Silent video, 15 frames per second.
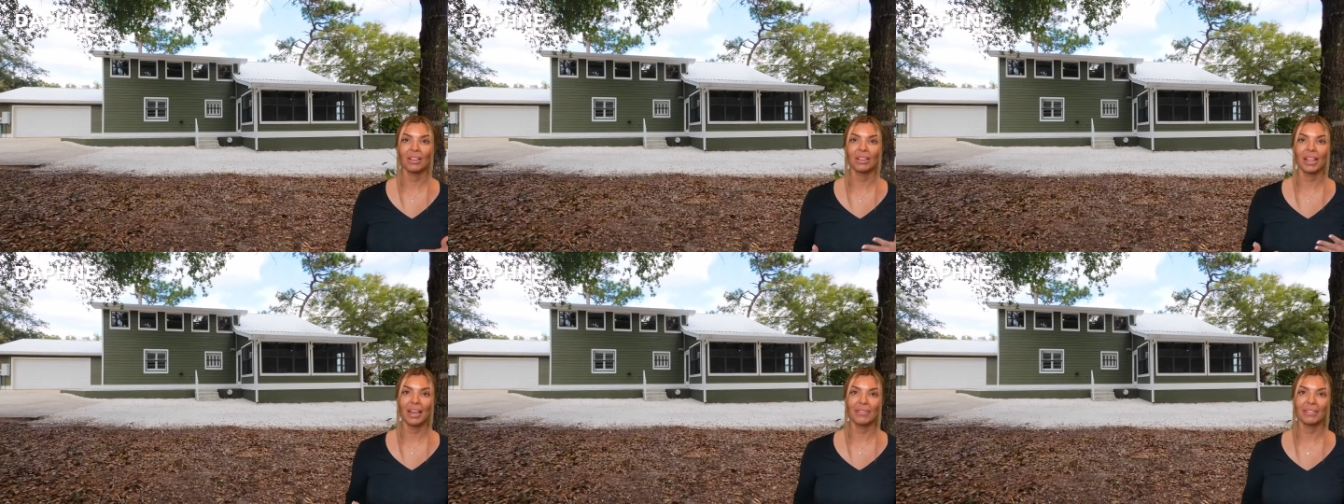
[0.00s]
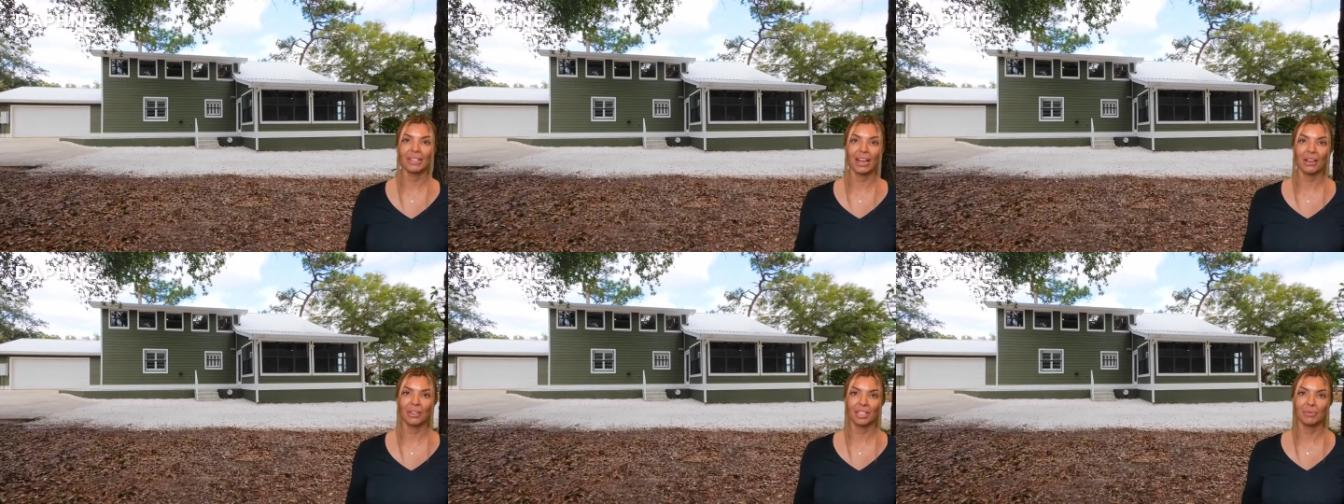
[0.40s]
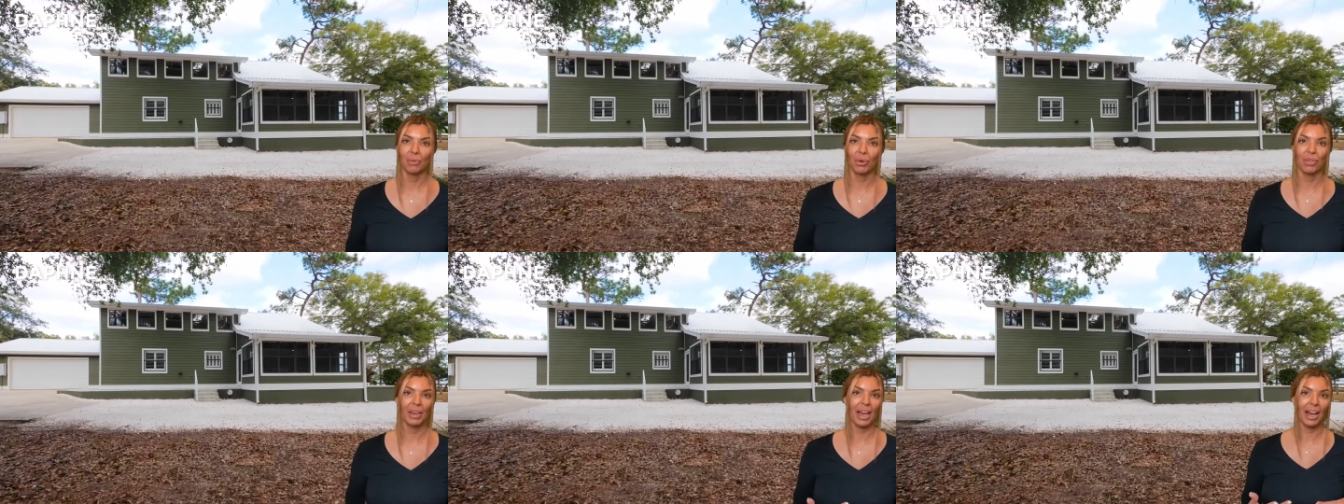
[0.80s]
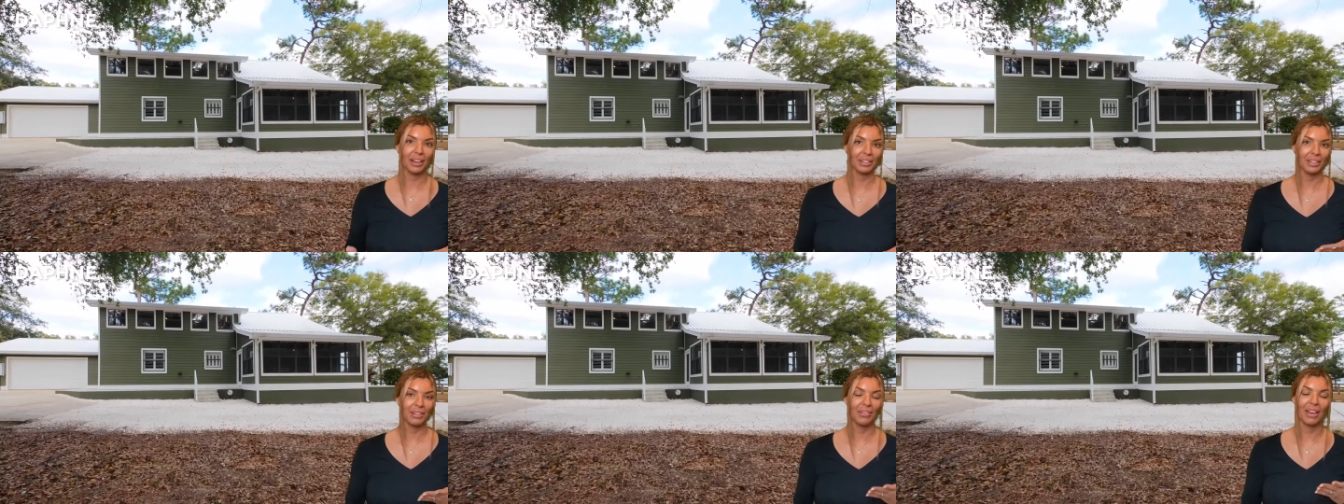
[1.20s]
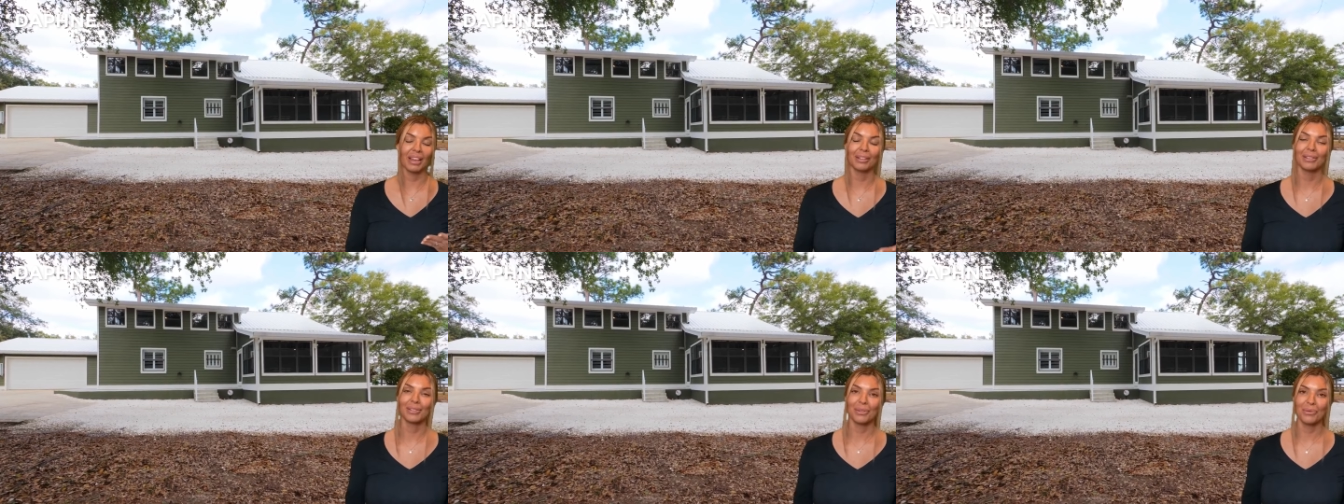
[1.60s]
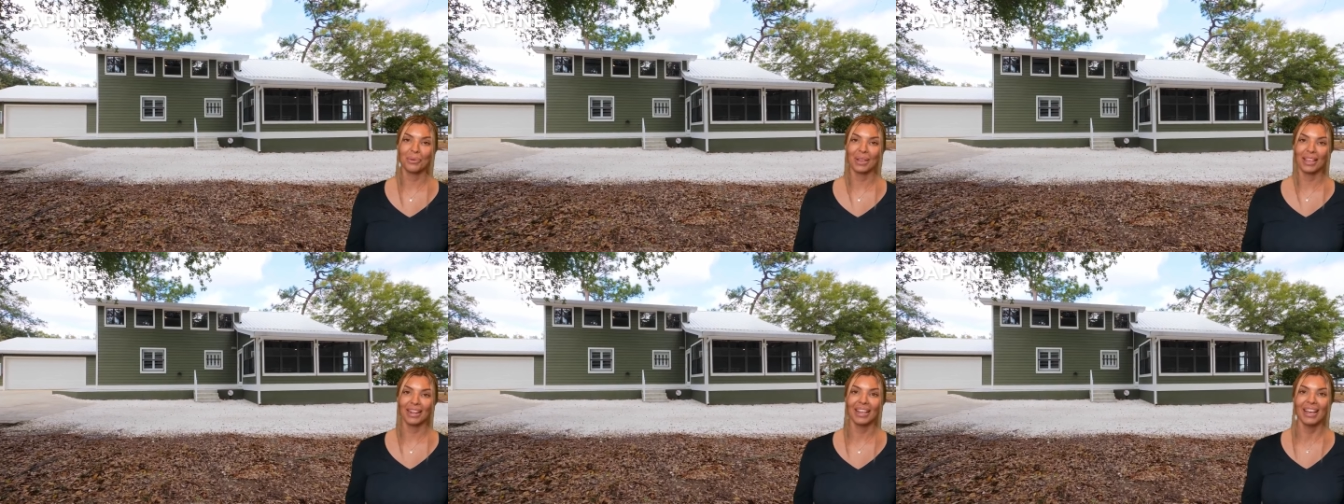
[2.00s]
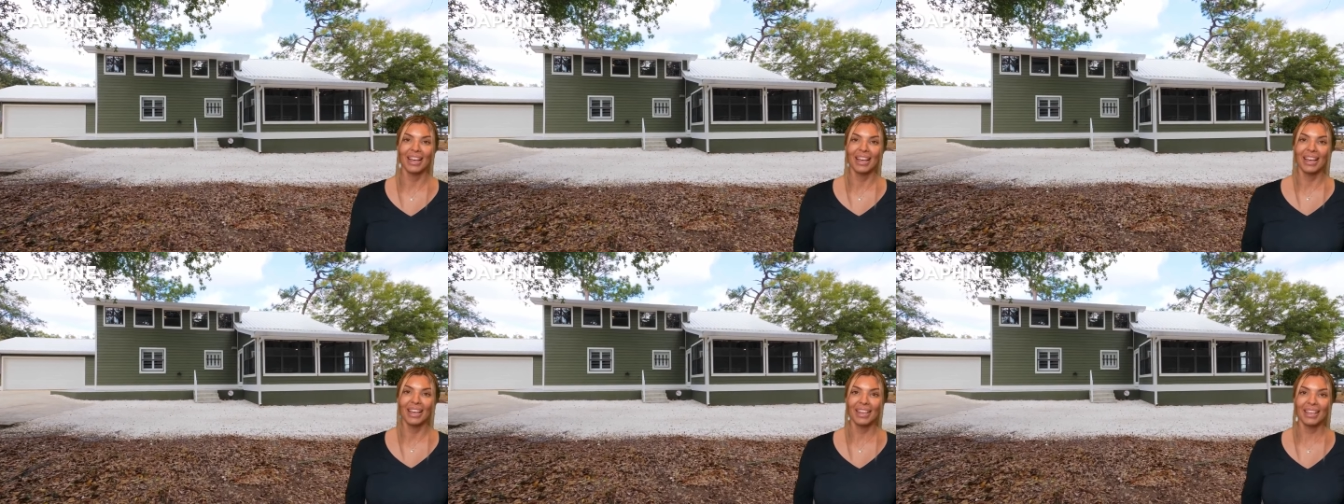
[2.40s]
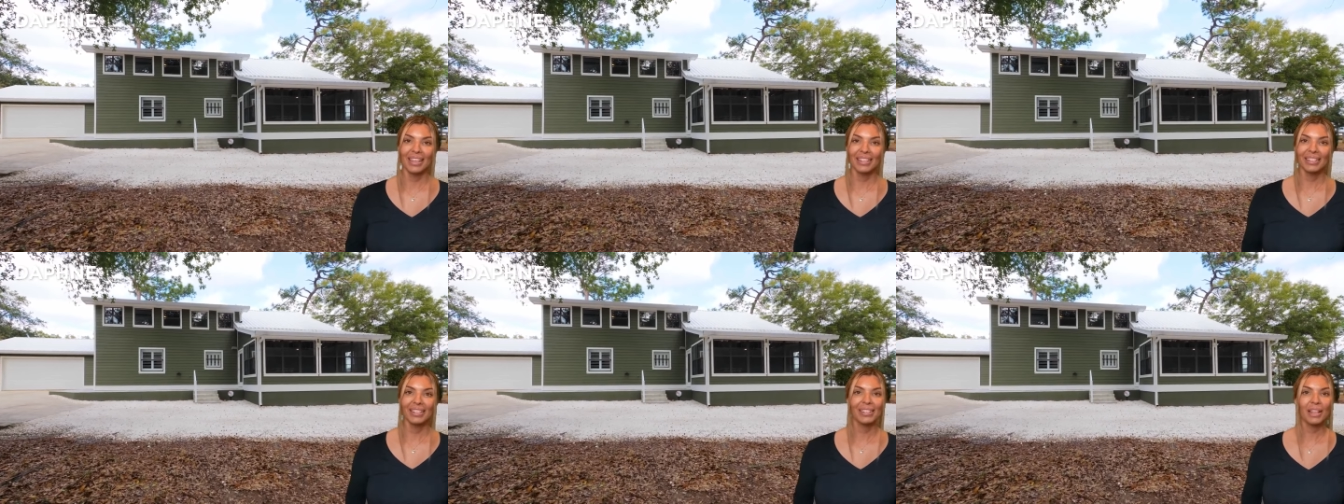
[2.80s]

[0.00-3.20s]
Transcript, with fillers: a lifestyle that's both active and serene. It's